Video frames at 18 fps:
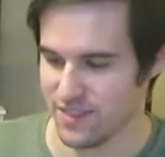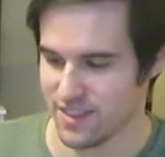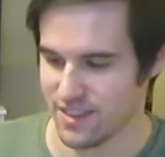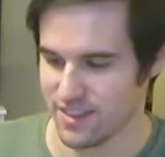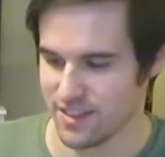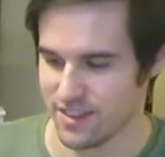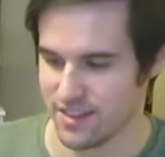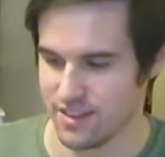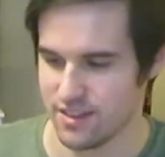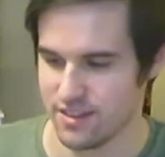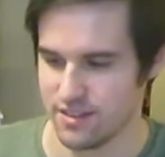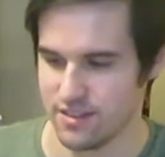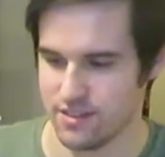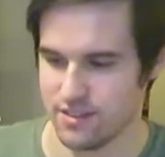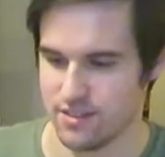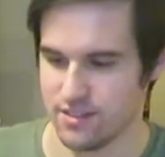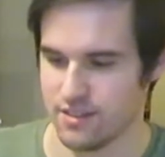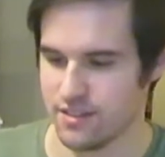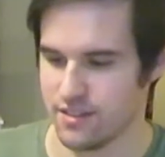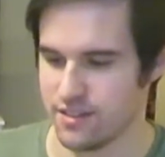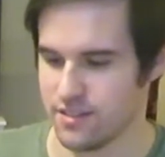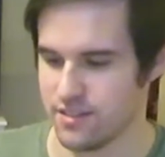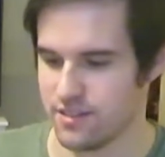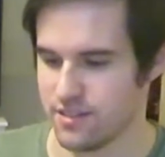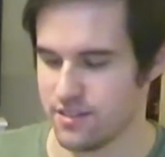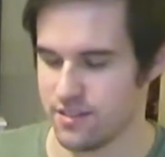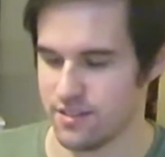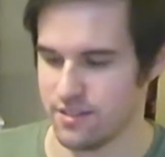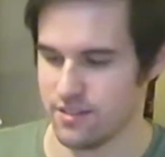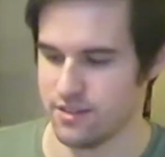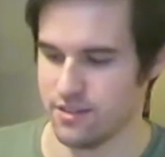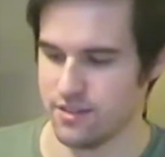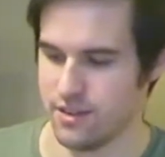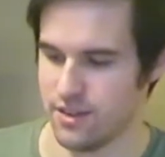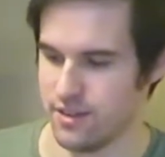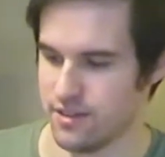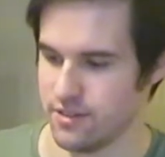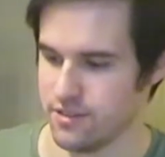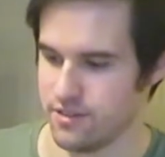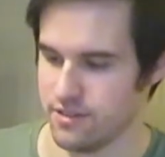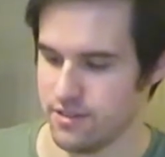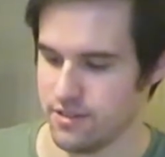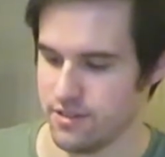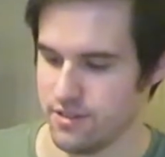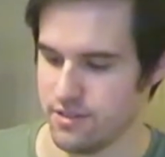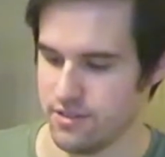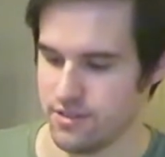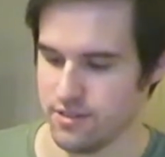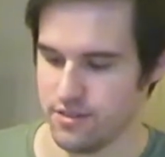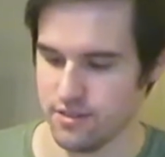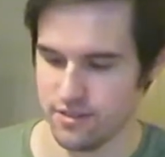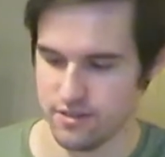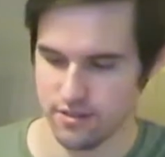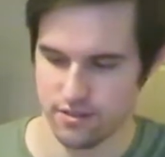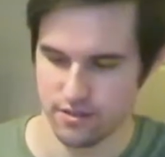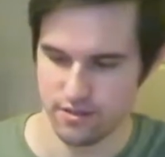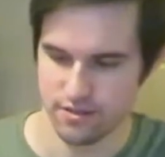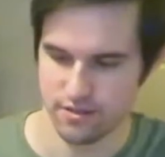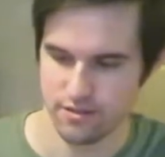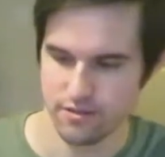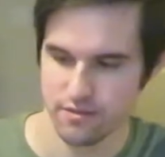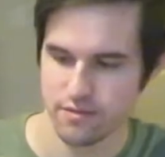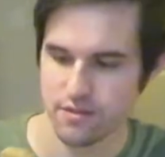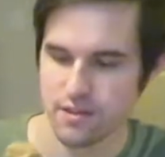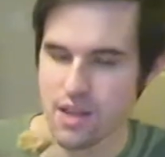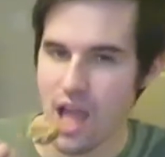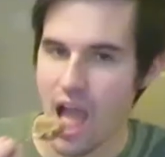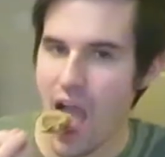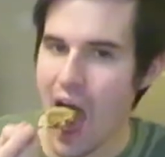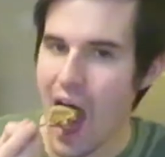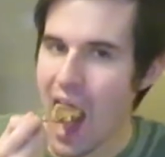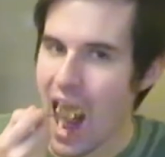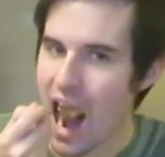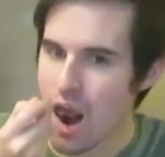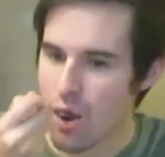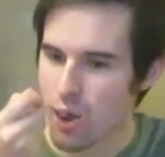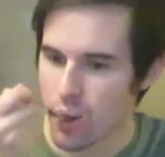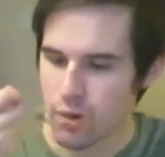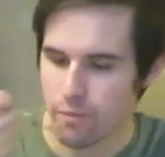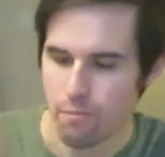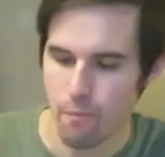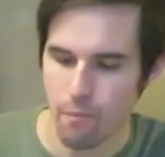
The person shown says nothing.